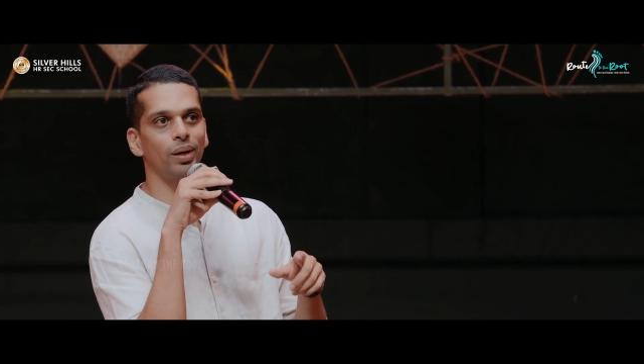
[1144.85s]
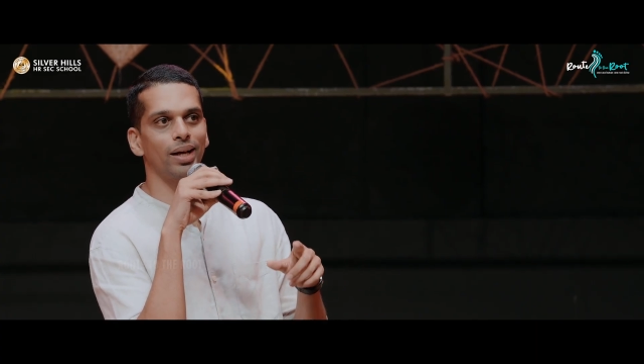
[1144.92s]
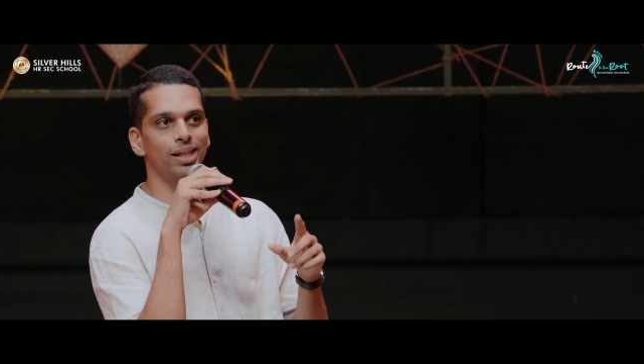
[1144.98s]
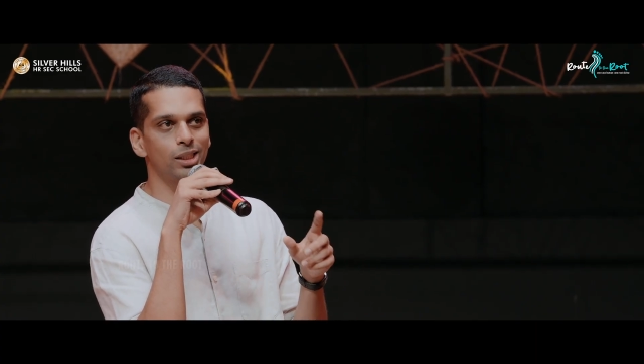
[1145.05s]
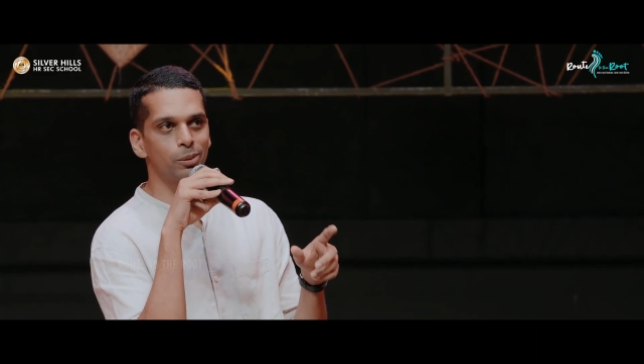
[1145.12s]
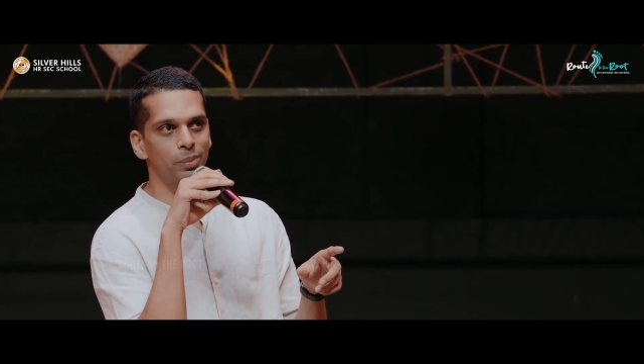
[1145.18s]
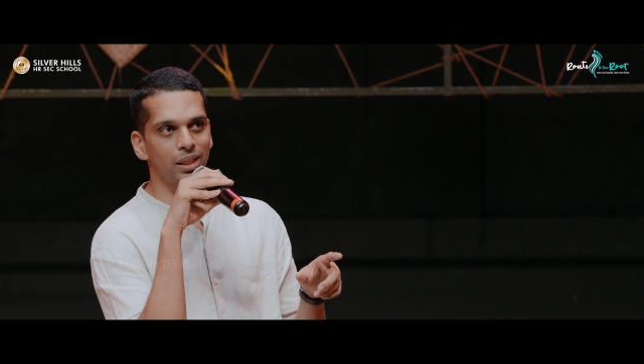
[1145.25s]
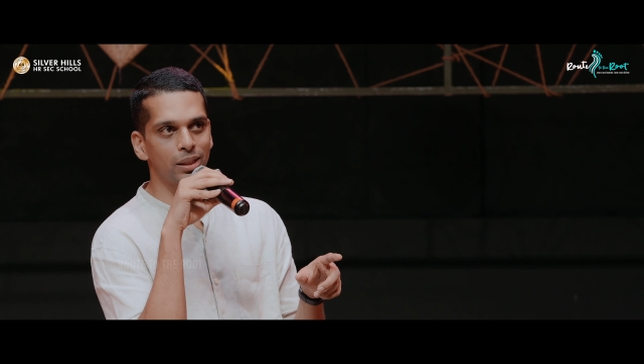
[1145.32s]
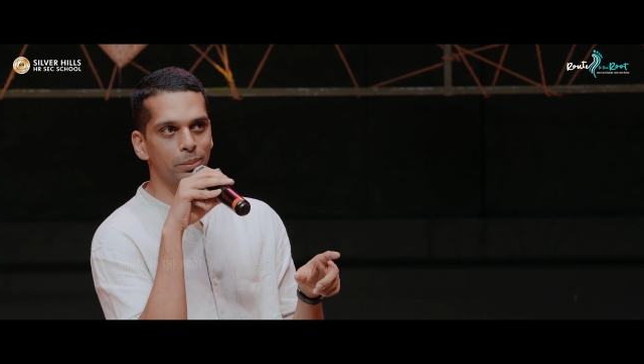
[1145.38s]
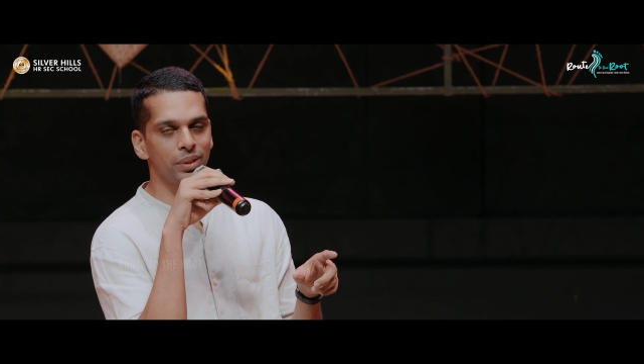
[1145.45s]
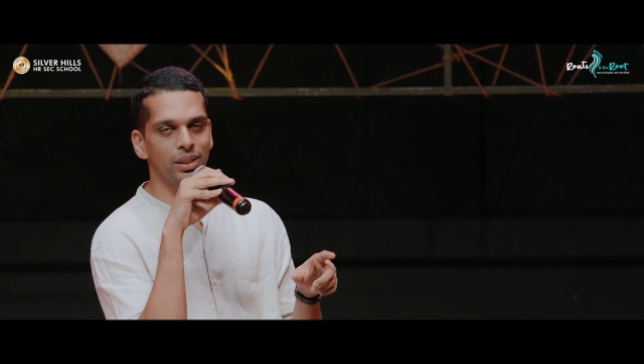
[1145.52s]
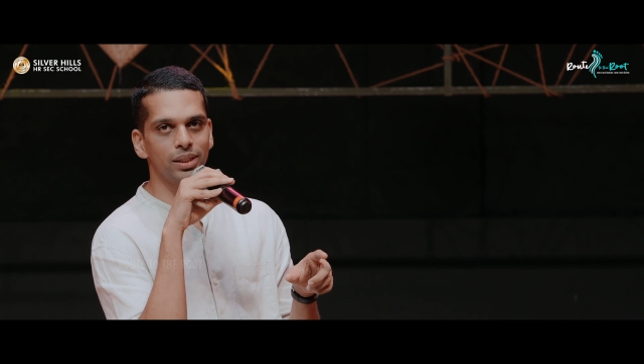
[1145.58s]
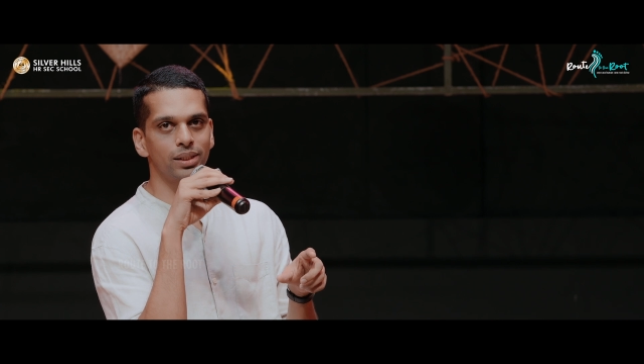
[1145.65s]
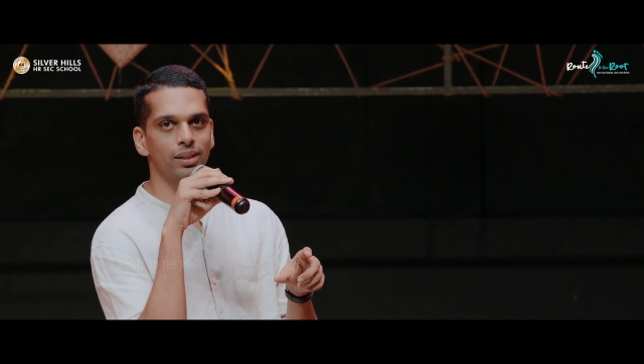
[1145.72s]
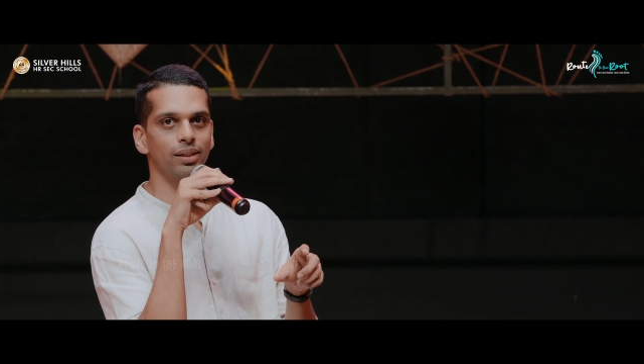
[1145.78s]

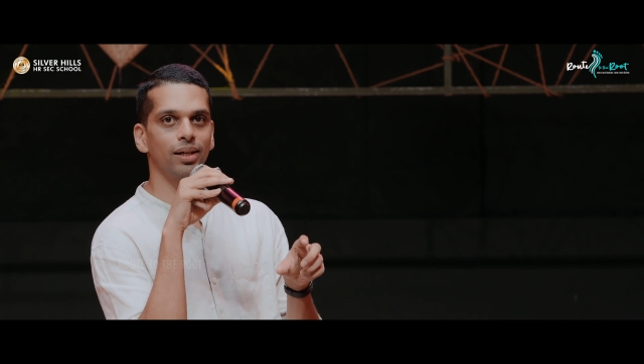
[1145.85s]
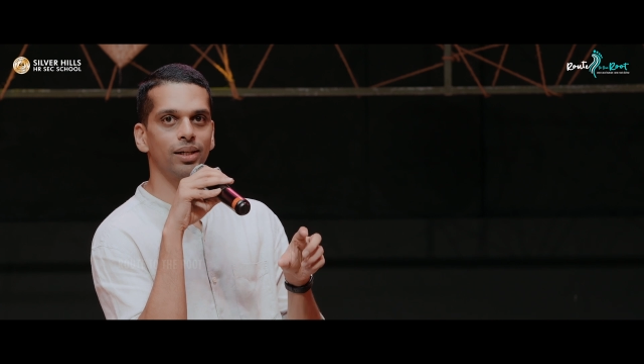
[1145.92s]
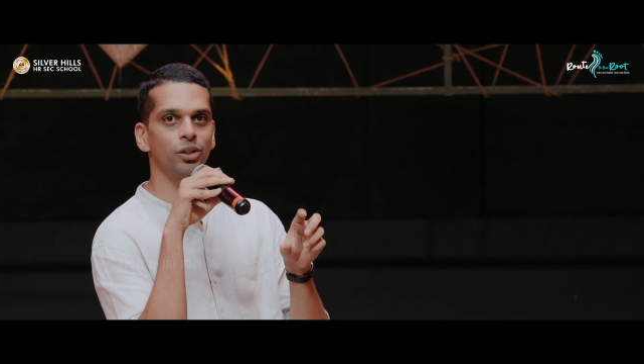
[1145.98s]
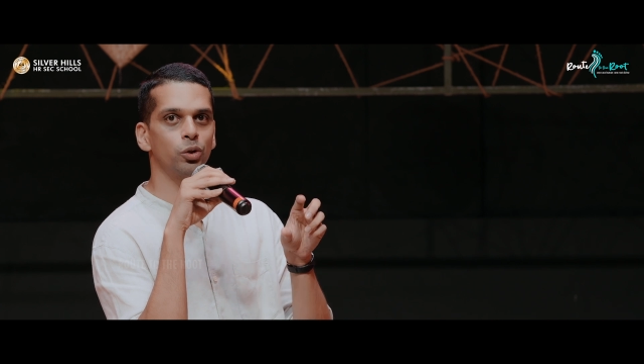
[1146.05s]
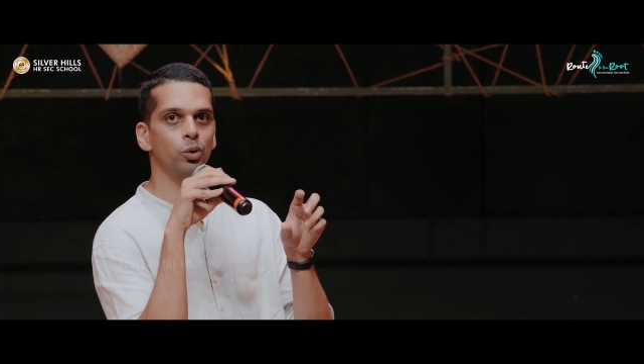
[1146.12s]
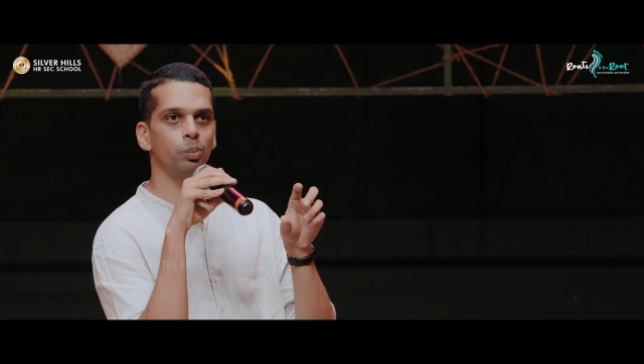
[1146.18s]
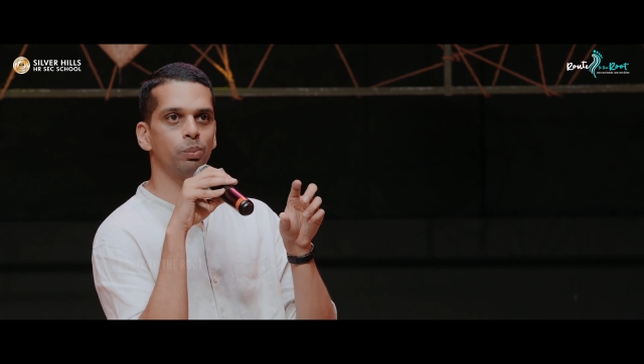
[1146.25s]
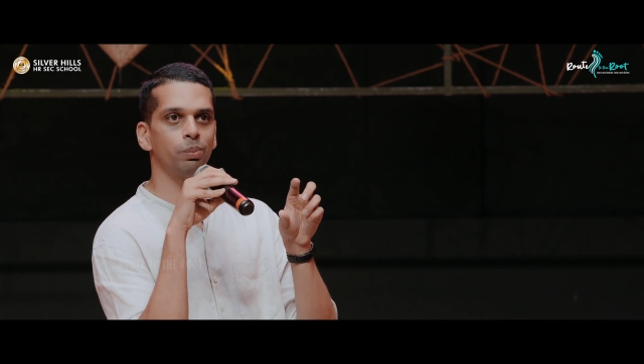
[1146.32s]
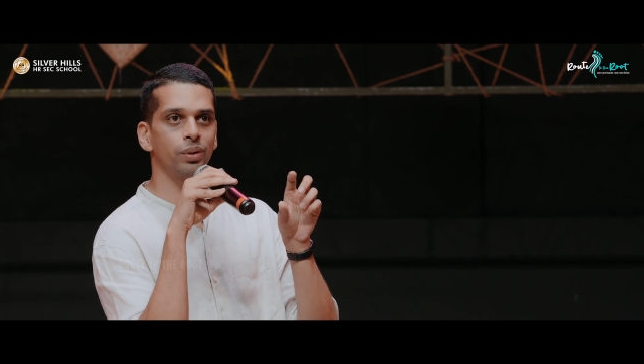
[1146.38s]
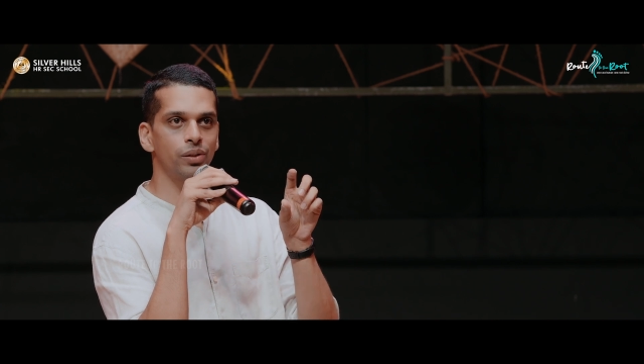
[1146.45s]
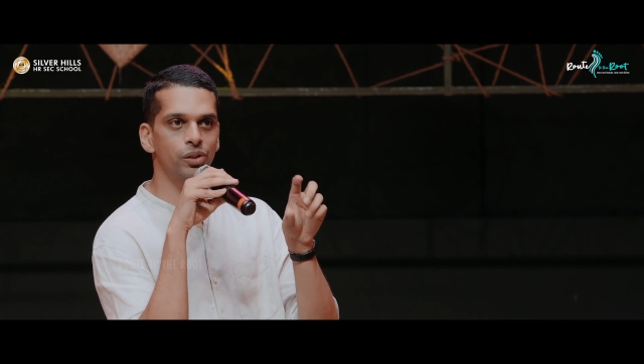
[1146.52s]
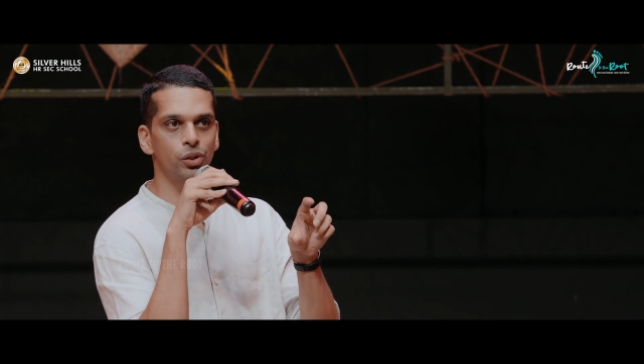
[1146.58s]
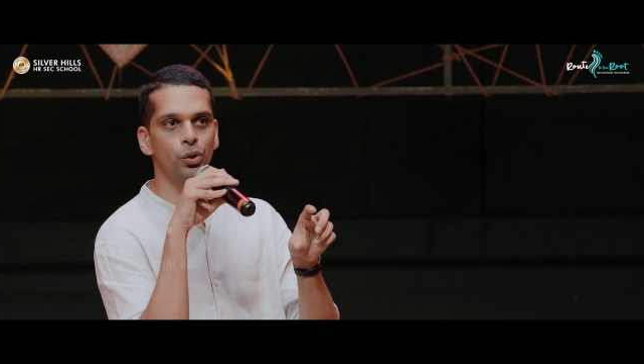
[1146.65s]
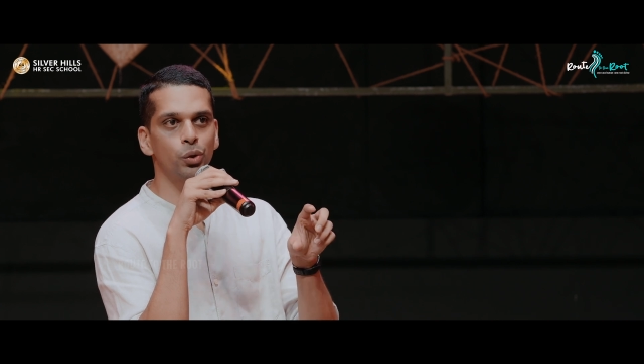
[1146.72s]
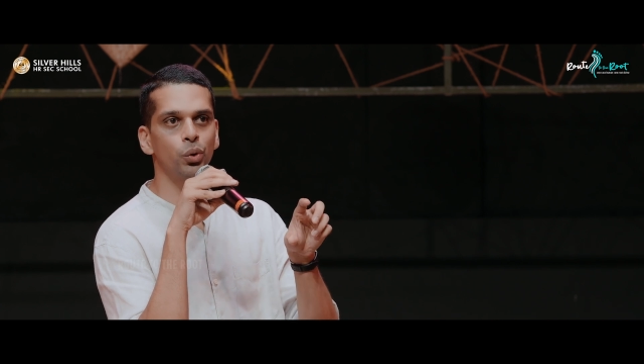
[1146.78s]
experiment and to
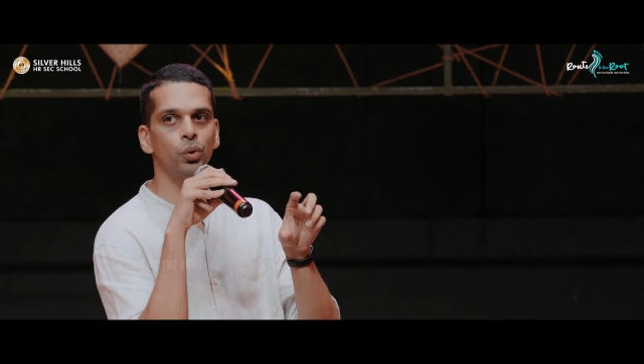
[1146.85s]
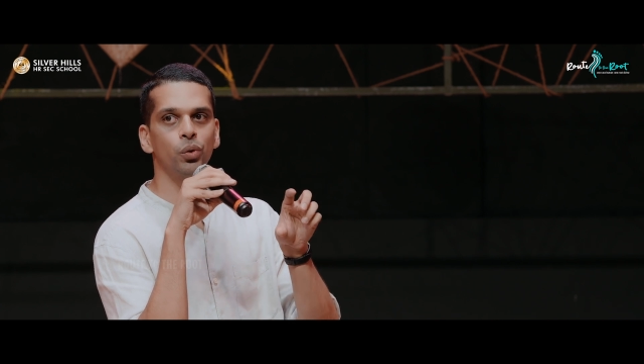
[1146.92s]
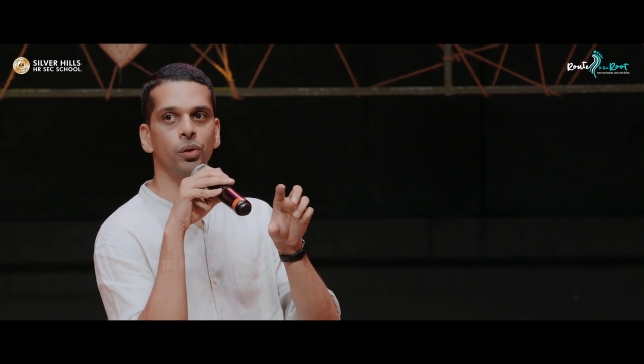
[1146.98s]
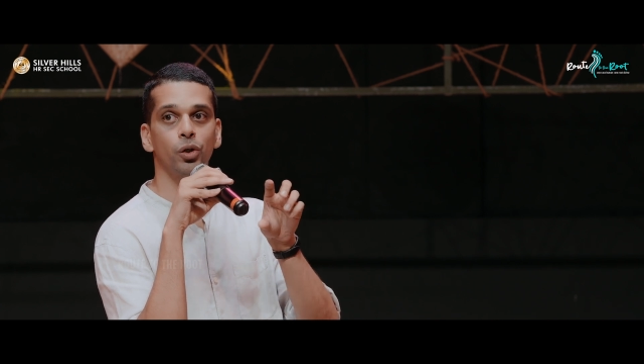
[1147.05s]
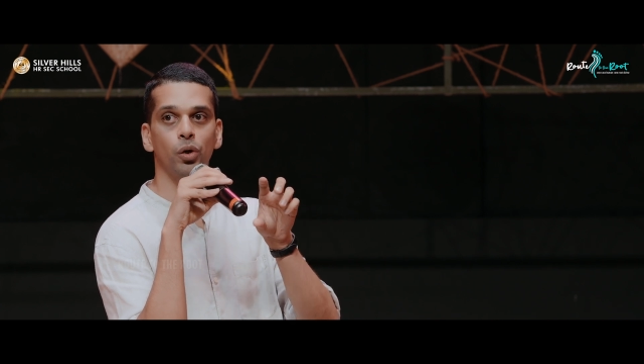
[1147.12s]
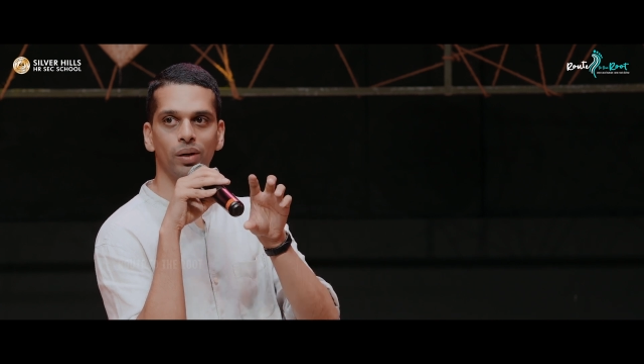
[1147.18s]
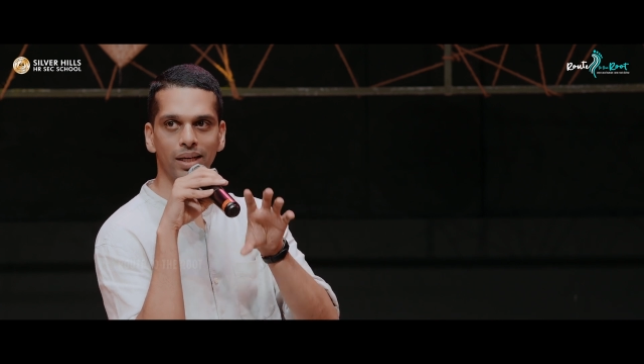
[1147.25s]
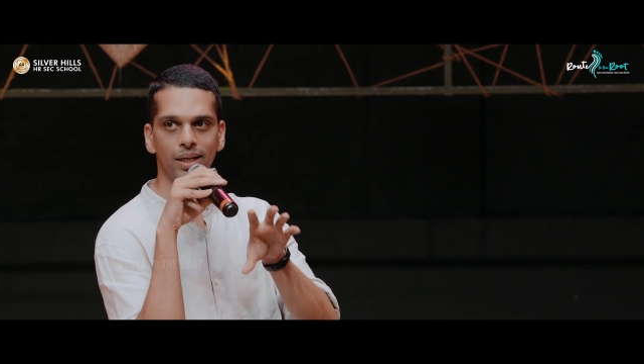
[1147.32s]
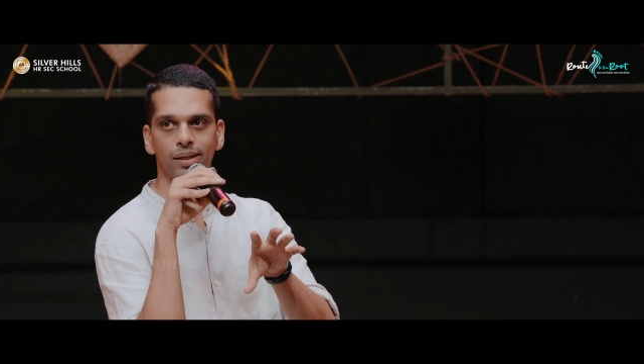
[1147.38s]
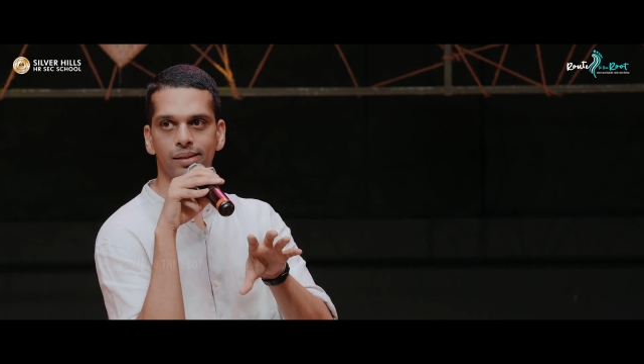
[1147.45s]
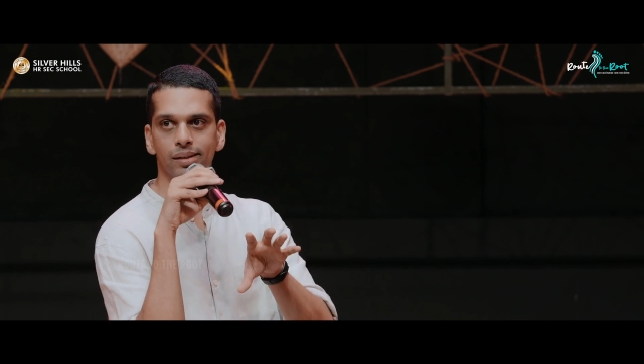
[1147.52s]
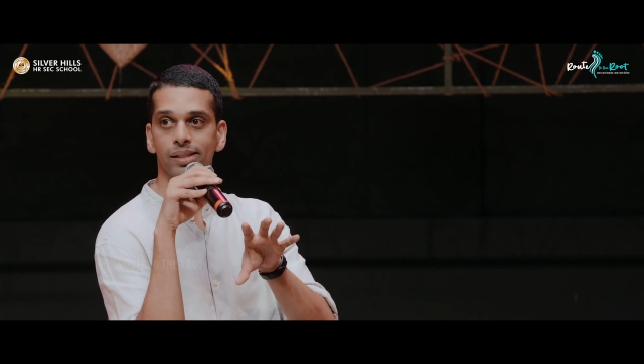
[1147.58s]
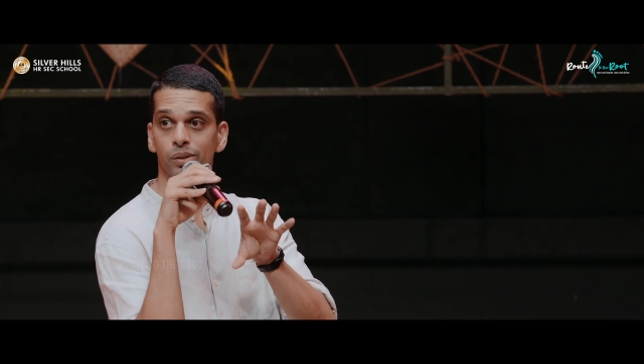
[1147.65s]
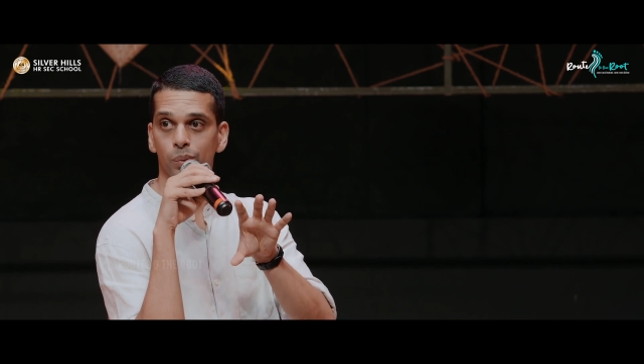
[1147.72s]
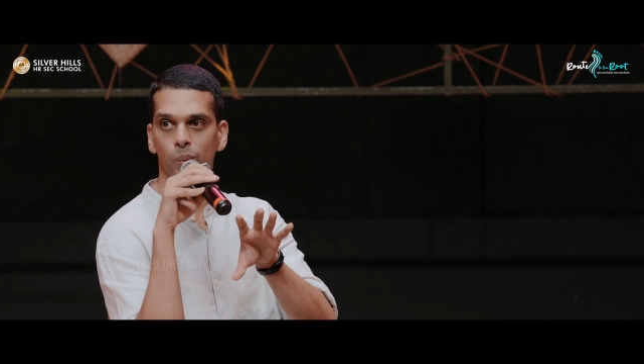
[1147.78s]
pursue your
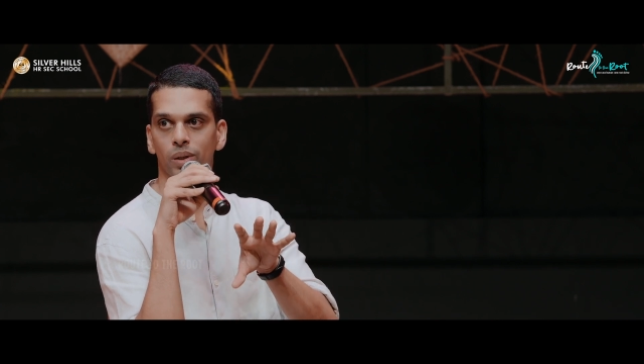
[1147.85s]
interest,